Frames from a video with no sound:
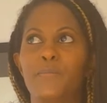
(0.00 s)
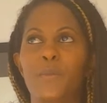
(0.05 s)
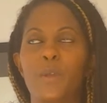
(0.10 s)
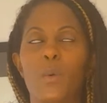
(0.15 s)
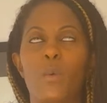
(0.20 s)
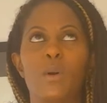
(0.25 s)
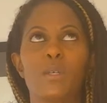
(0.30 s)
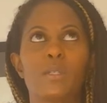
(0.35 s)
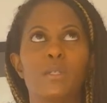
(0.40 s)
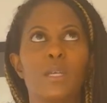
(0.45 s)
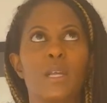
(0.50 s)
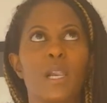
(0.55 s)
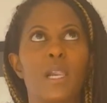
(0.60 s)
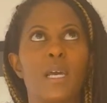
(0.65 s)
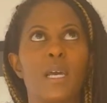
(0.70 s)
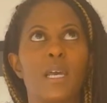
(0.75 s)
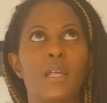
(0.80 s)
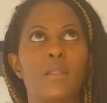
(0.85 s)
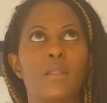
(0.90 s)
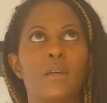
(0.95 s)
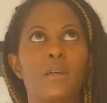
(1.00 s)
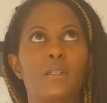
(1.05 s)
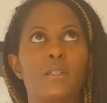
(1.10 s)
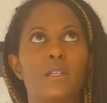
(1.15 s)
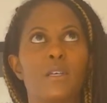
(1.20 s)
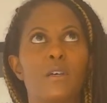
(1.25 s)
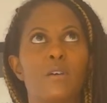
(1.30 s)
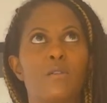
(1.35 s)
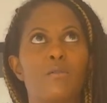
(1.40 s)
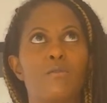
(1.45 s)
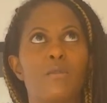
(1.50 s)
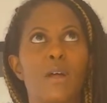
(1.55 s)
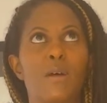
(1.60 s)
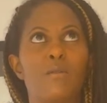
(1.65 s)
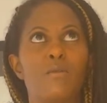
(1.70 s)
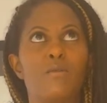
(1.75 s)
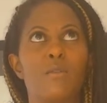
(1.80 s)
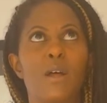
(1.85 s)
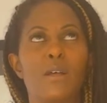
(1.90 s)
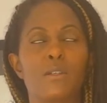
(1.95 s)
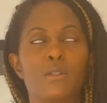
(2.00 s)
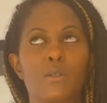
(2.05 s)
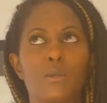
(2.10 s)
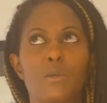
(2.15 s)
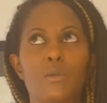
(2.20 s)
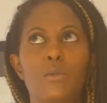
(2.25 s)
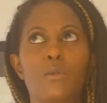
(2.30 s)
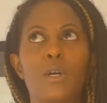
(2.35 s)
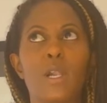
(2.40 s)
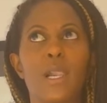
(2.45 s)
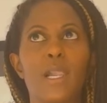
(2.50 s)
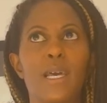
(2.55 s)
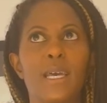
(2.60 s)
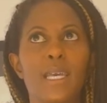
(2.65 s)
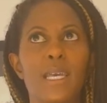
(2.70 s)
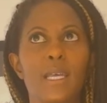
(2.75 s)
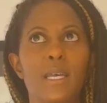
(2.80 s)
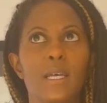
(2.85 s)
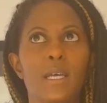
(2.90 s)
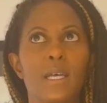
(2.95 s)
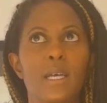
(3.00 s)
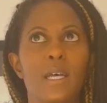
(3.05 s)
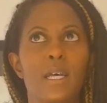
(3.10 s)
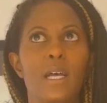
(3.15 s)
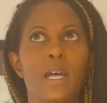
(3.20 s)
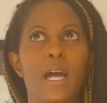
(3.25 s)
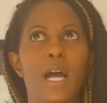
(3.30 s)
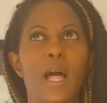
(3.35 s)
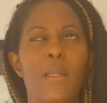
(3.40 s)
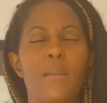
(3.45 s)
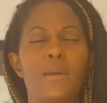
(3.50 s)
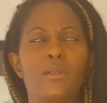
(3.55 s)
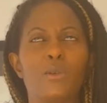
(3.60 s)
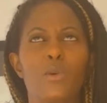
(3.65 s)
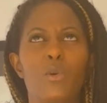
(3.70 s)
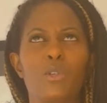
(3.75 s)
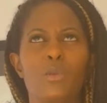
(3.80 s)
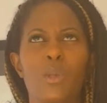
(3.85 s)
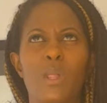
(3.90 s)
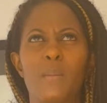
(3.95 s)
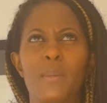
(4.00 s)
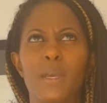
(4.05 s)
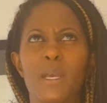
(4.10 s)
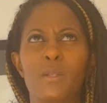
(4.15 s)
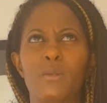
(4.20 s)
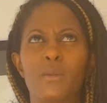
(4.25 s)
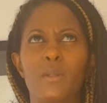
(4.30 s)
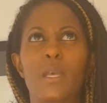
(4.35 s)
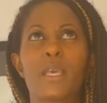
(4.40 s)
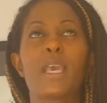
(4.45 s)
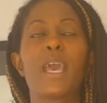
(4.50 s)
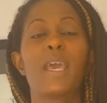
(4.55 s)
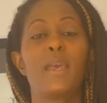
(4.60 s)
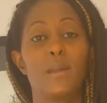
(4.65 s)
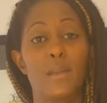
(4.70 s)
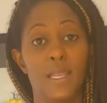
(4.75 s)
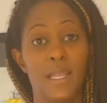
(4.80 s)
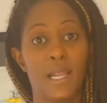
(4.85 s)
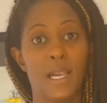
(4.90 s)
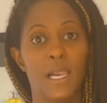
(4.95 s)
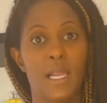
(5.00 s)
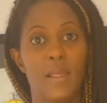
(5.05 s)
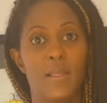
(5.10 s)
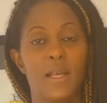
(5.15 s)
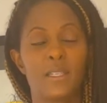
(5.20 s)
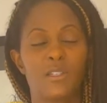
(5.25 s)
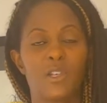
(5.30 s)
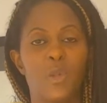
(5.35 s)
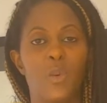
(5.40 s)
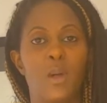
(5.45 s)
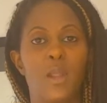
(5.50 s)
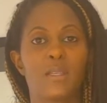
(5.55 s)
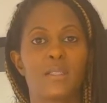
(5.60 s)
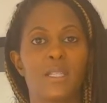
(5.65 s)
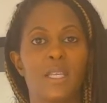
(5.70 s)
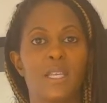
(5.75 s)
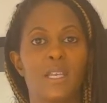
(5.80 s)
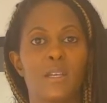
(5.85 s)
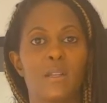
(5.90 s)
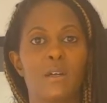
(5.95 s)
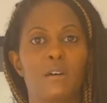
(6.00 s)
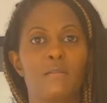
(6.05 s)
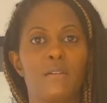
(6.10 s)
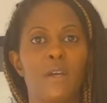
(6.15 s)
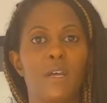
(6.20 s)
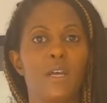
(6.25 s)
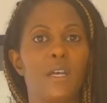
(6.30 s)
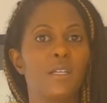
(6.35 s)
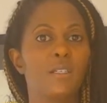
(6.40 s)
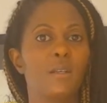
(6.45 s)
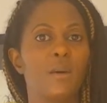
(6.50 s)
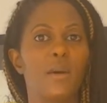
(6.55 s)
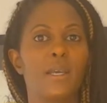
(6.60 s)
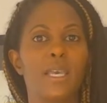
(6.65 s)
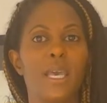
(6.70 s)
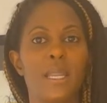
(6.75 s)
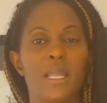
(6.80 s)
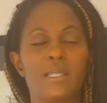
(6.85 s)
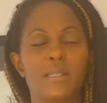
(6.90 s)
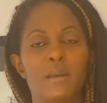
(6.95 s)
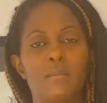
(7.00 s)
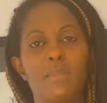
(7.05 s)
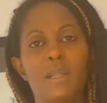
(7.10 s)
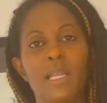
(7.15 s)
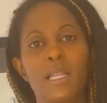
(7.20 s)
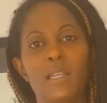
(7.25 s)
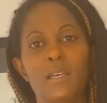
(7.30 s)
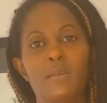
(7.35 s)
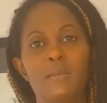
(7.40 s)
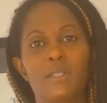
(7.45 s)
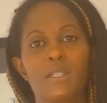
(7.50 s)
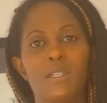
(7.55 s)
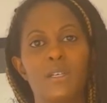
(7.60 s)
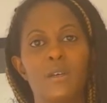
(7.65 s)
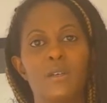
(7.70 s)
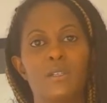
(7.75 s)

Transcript: what's the clay? There's a rasul clay, and there's also one that begins with kaolin clay, that's the other one I was thinking of. So again, it's completely up to you.